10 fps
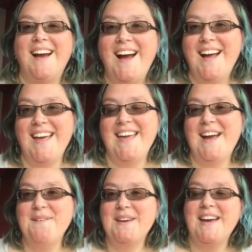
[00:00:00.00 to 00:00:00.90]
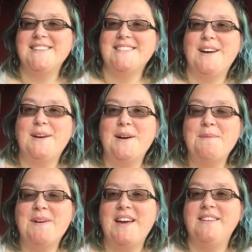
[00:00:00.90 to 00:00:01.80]
Hi, I'm Kat.
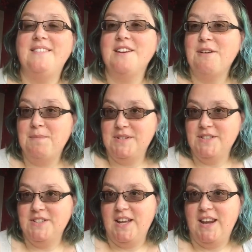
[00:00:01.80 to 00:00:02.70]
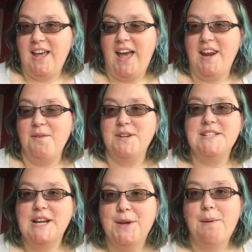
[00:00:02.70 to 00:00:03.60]
I'm a singer and musician, and I want
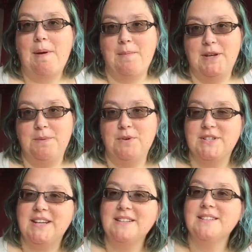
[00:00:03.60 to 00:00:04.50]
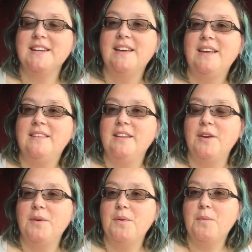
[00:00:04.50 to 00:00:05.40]
to tell you about my new project. So,
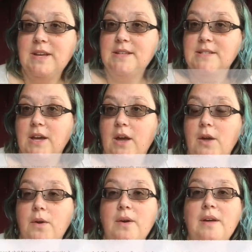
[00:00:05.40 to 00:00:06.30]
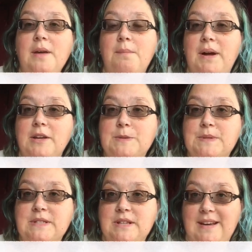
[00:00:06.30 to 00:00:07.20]
a few years ago, my husband
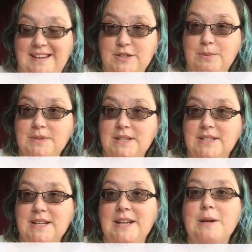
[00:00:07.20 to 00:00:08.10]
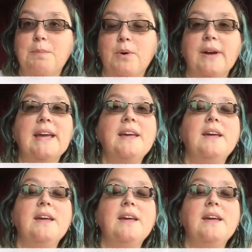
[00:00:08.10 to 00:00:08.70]
and I adopted a little boy,